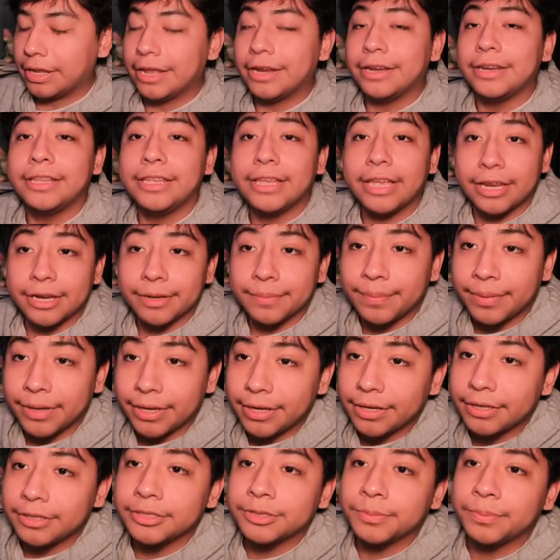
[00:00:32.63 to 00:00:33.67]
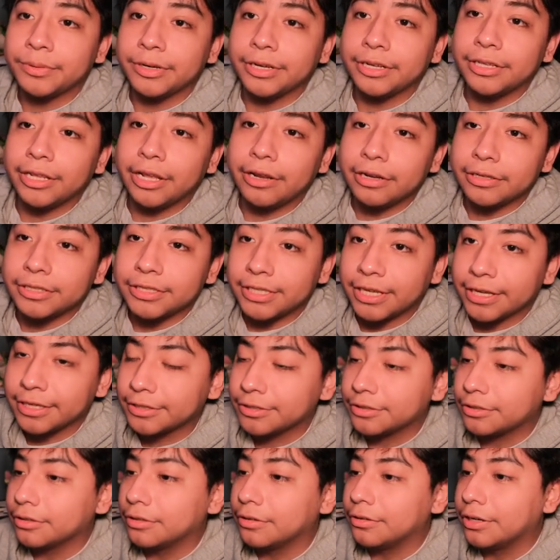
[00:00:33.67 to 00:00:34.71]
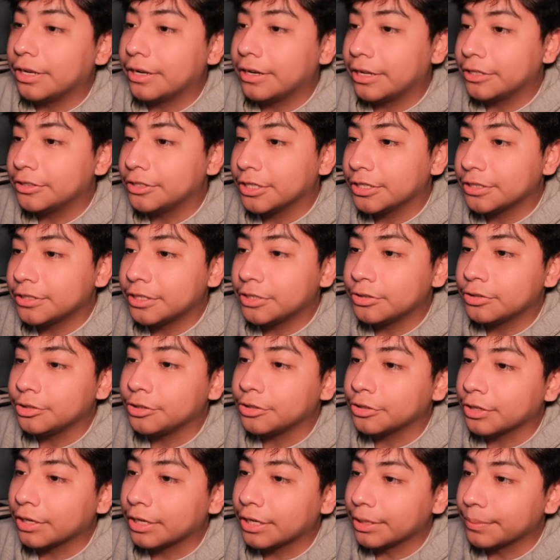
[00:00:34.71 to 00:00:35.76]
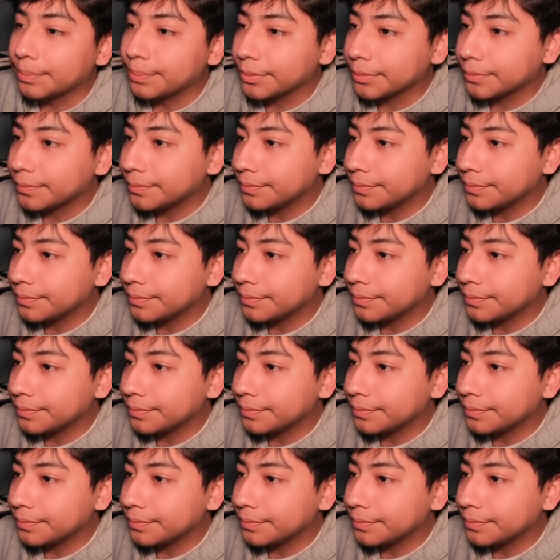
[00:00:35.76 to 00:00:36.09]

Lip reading: In the edit page, bring down a text node and adjust it to your clip.